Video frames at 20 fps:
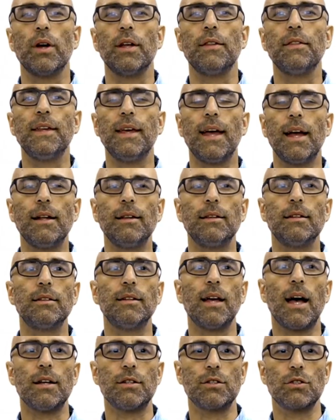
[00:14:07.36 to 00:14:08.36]
in the end, the
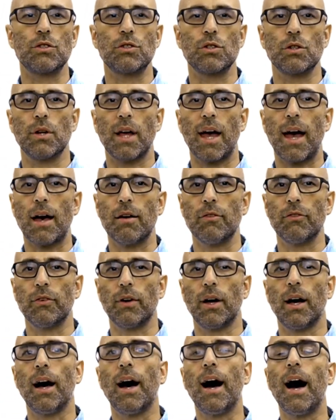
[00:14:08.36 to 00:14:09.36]
task should have
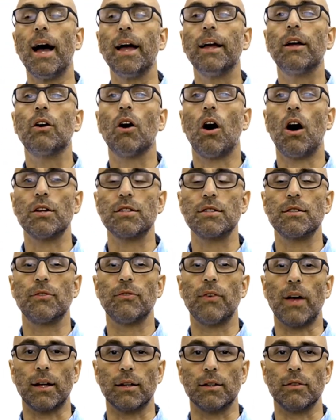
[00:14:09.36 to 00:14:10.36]
a high cost
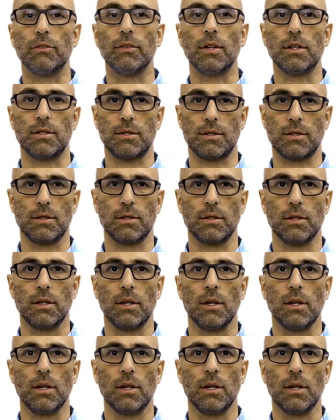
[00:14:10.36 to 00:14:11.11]
effectiveness.